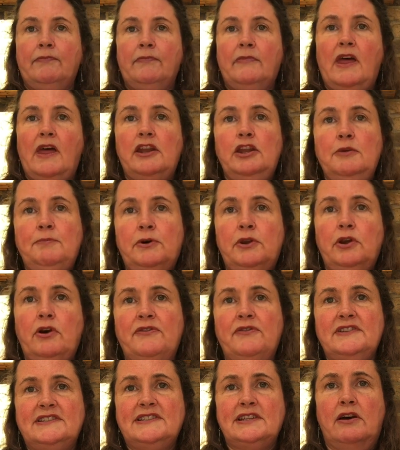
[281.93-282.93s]
and you put it
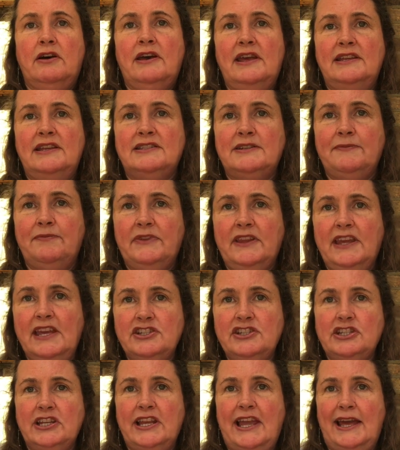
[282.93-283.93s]
on the side,
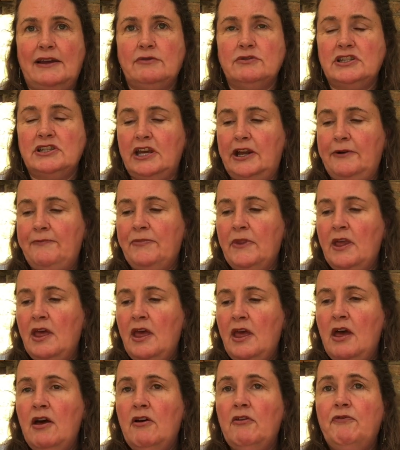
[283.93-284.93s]
kitchen counter,
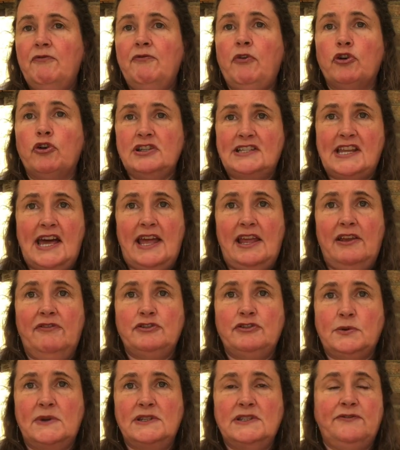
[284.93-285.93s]
for a day,
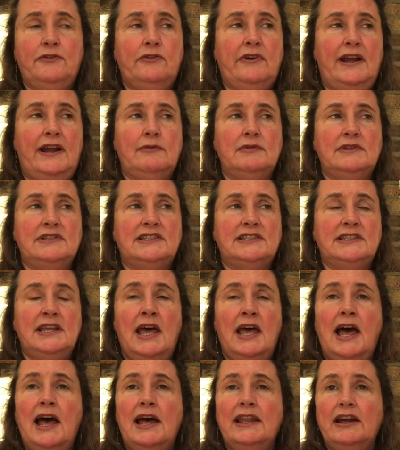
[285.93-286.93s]
for 24 hours.
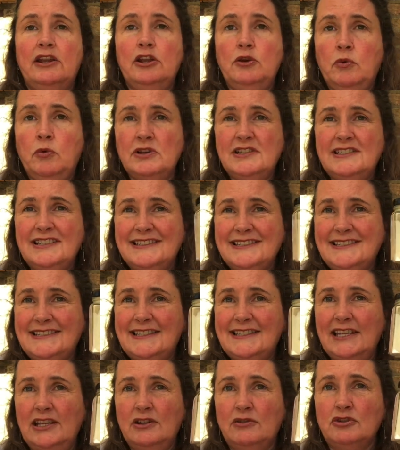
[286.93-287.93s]
Now you want it
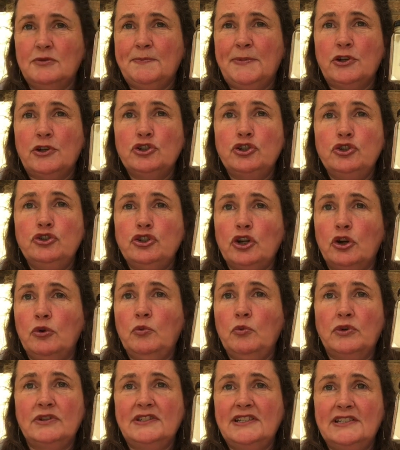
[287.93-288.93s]
sealed because you don't
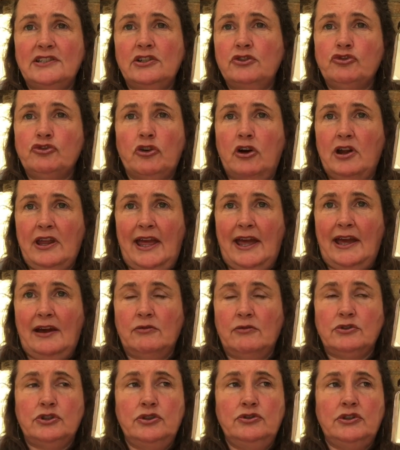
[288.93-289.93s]
want it to dry
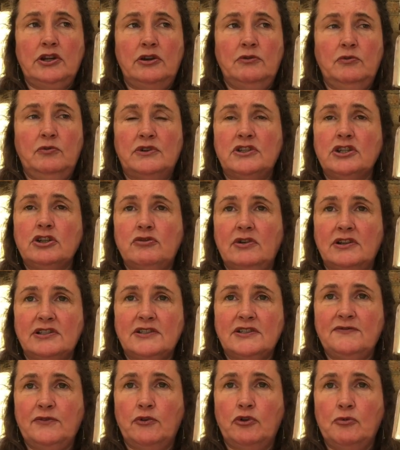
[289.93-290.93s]
out. You don't want a
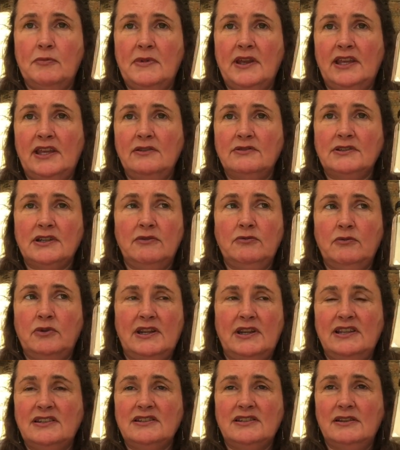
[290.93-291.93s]
crust forming. You don't
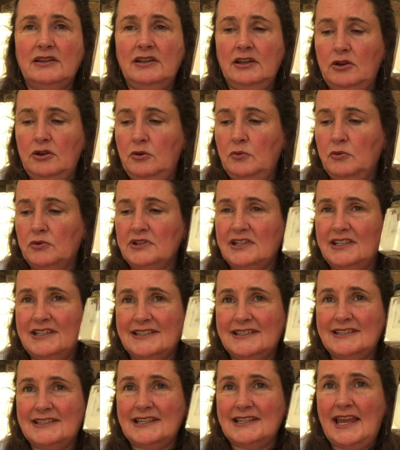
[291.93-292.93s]
want it, you want it
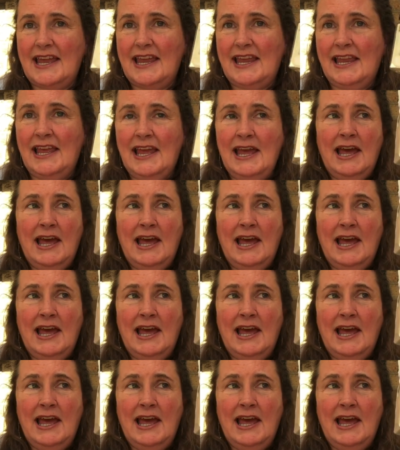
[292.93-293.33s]
to stay